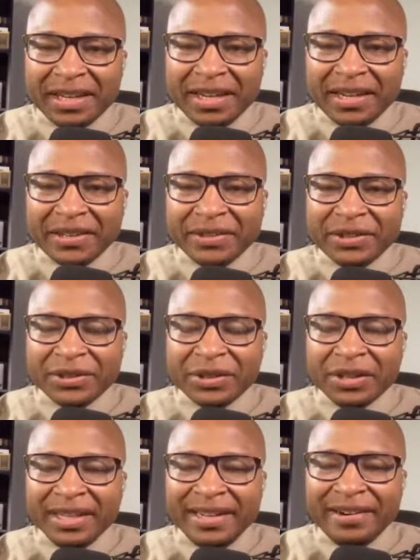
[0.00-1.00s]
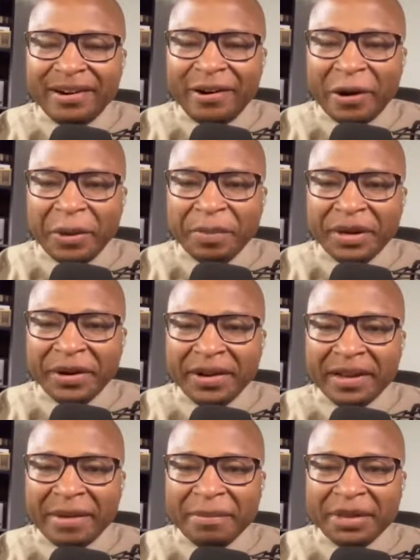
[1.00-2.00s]
Uh, Sister Lena
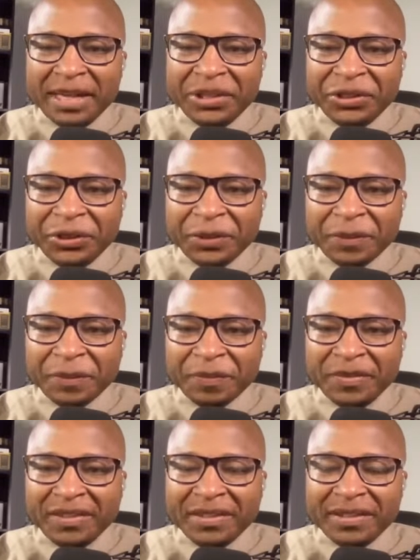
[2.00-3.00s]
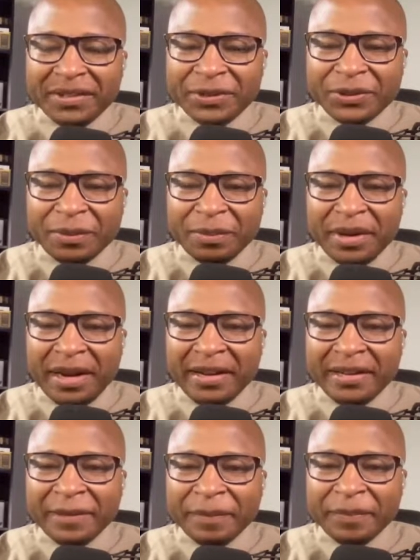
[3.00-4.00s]
Arterberry, God bless you. Sister
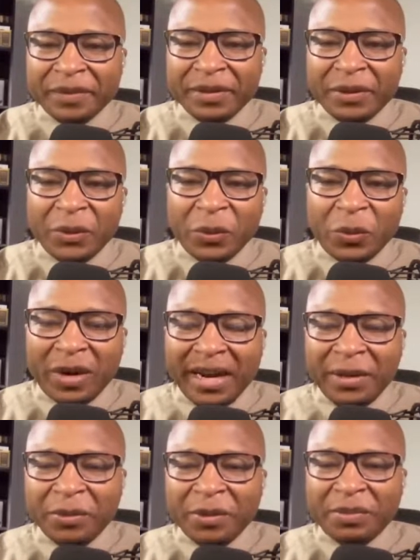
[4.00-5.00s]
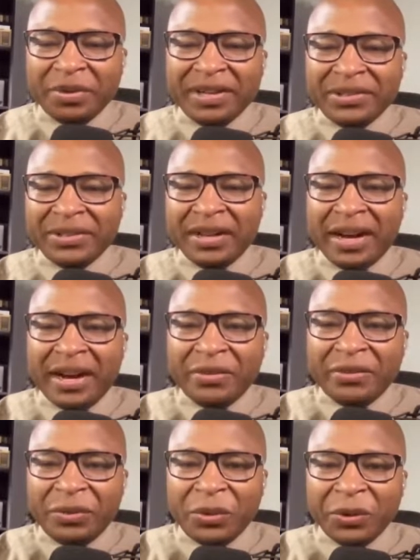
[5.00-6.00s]
Bonnie White, we praise
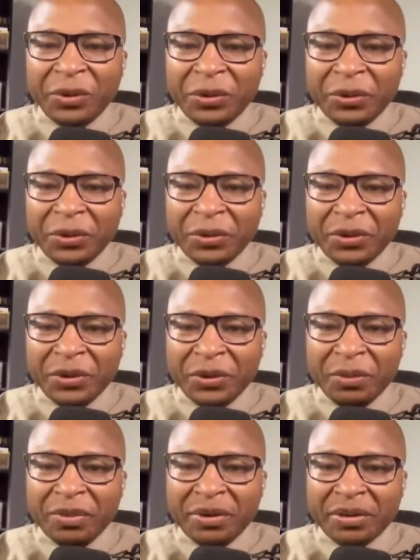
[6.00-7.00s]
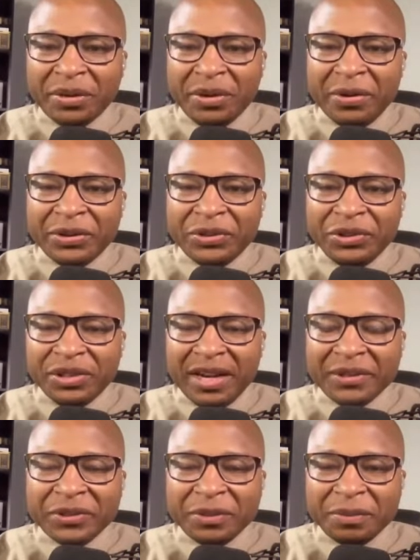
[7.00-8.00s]
God for you. Brother Curtis
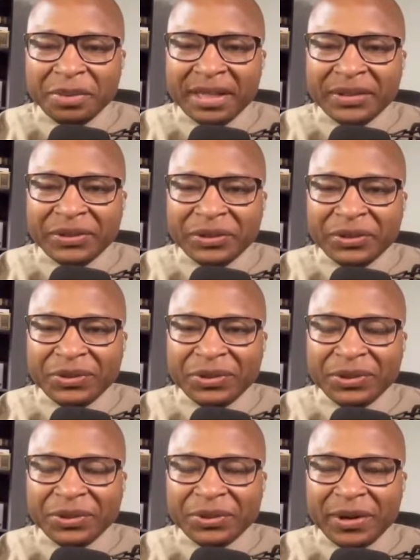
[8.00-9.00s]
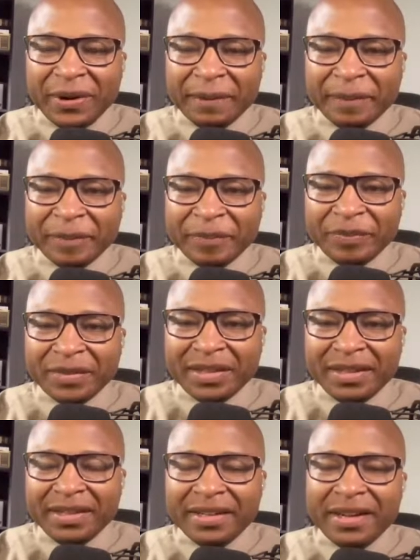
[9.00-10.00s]
Johnson, blessings to you, sir.
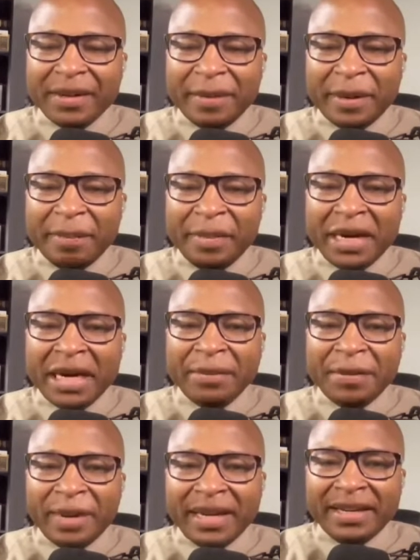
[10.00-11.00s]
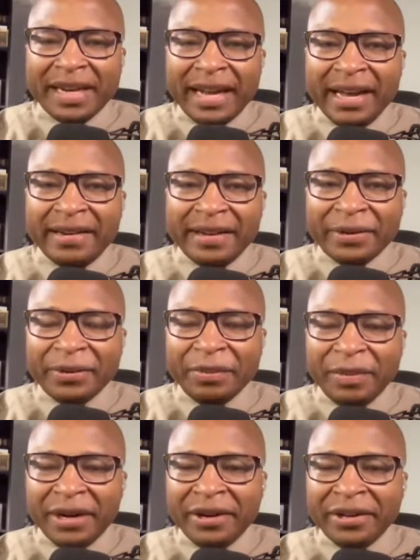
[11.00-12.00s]
Uh, my mom and my dad, Elder
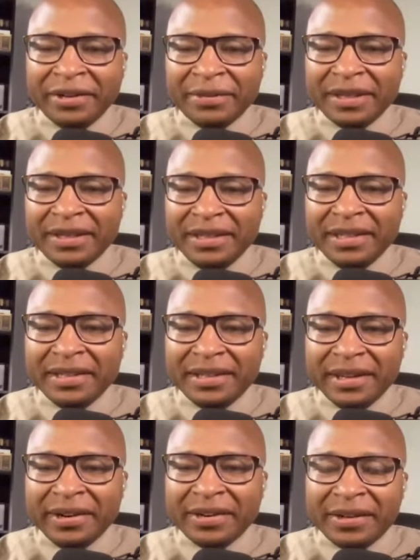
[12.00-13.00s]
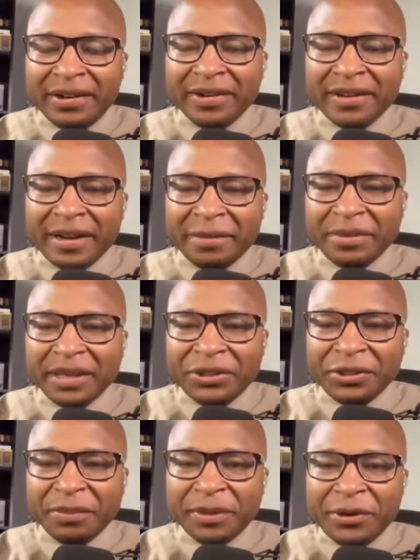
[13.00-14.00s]
Marion and Deacon Derek Clark, God
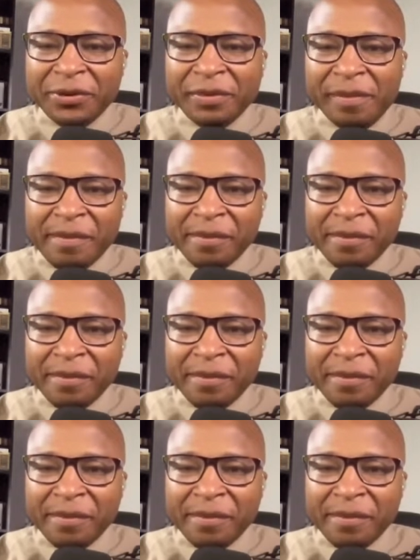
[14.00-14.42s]
bless you both.